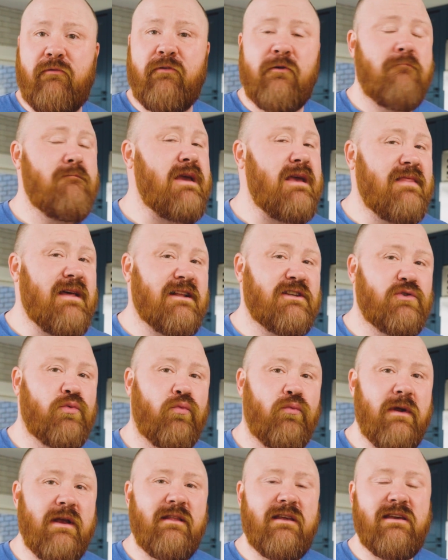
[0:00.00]
For me, that's
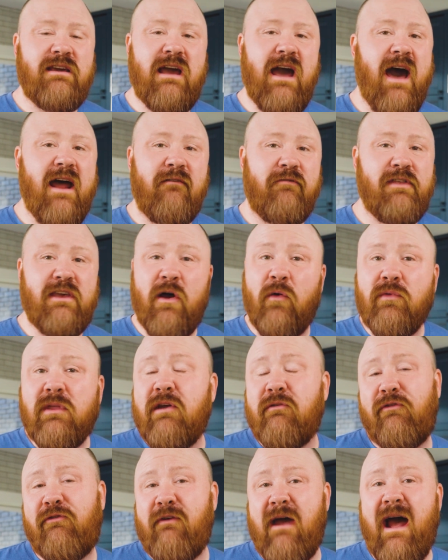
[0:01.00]
really kind of the only
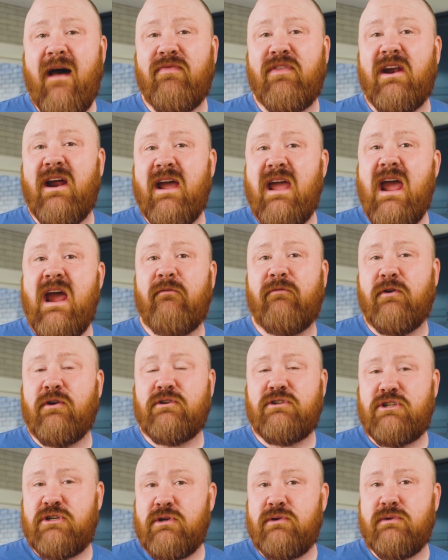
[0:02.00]
fat that I ever
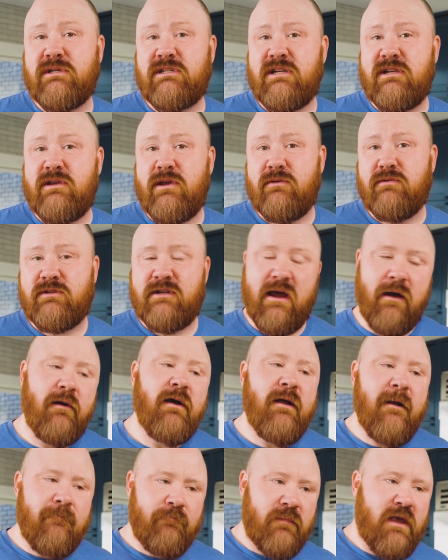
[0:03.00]
choose to use. Now,
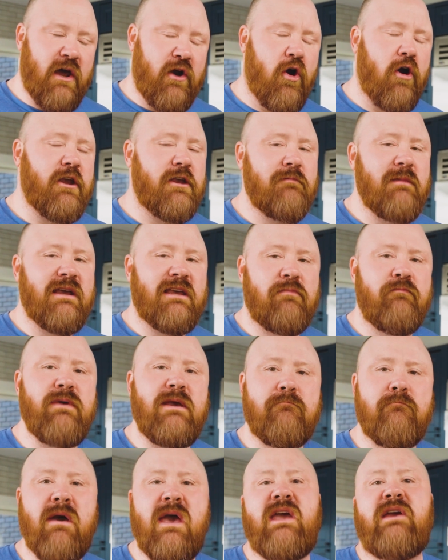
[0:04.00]
an argument can be
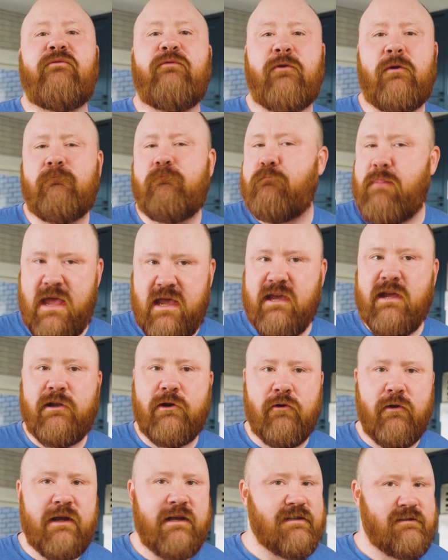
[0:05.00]
made for bacon
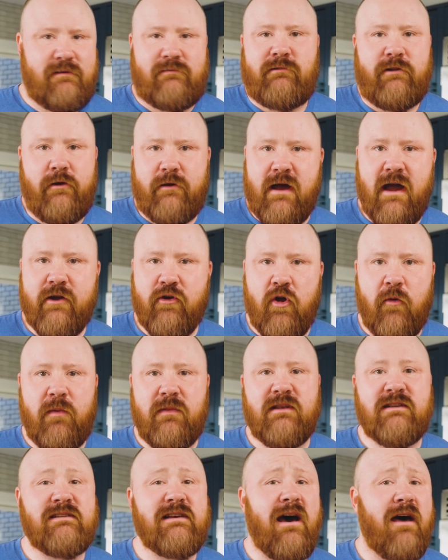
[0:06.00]
grease. Look, I grew up in
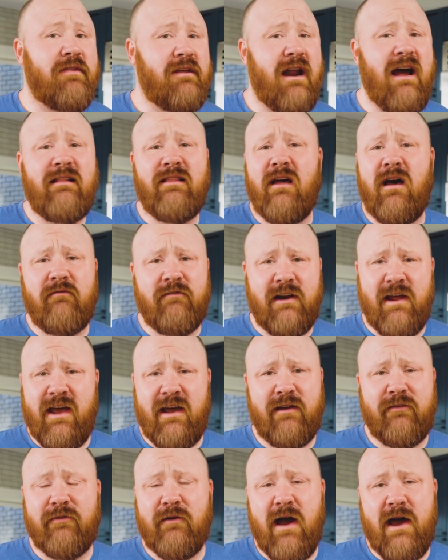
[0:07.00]
the South, and I love an
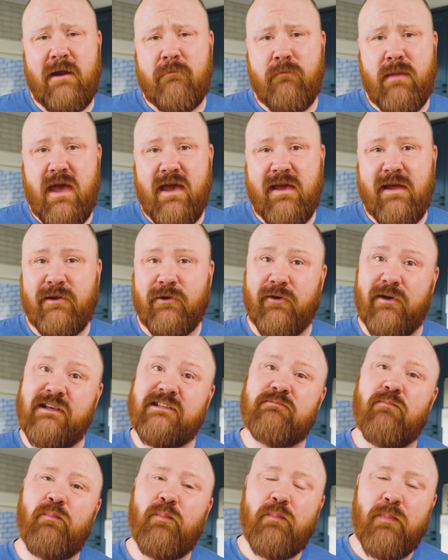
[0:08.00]
egg fried in bacon
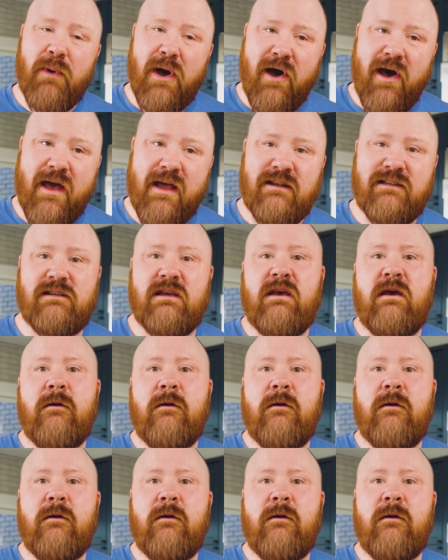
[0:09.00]
grease, but